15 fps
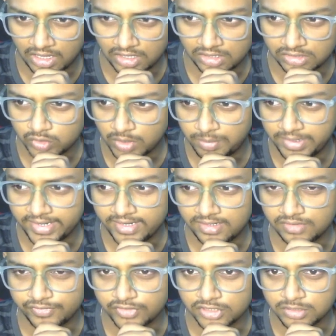So I played
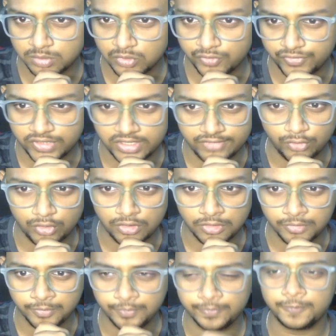the first move c4.
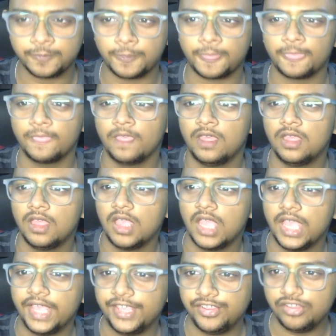
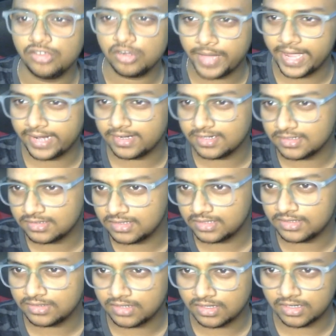Here Magnus
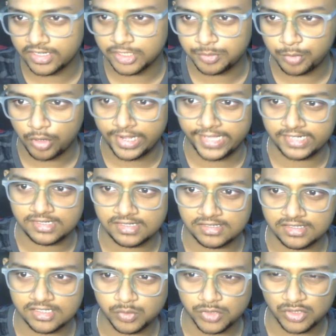didn't respond knight
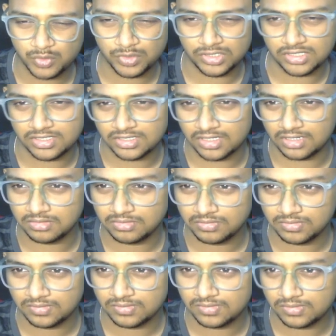g6, which was
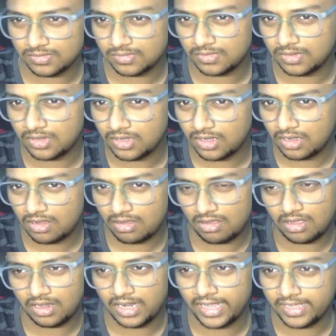
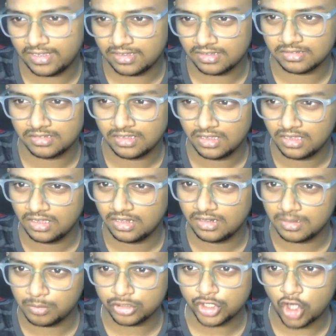like the
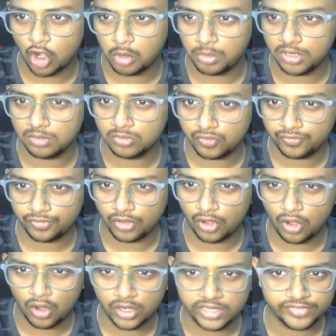most normal move,
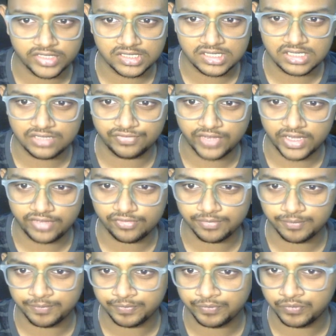or even c5,
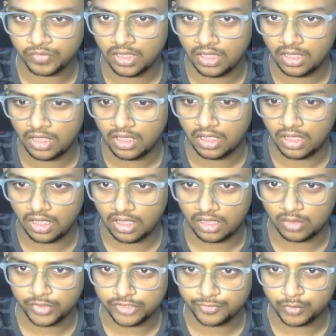
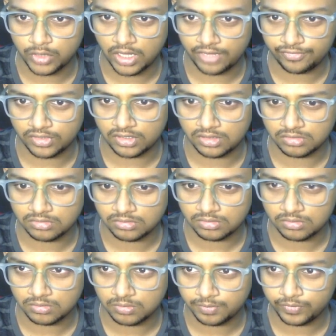which would have
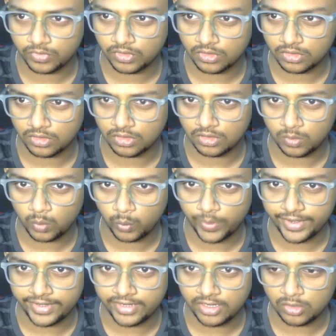
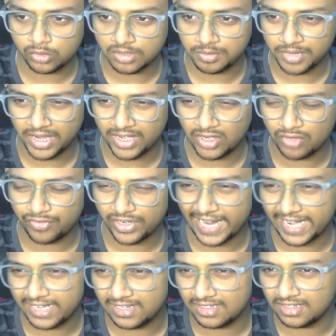went into some kind of a
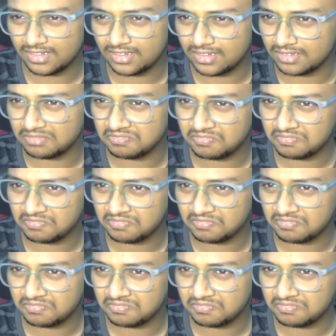tactical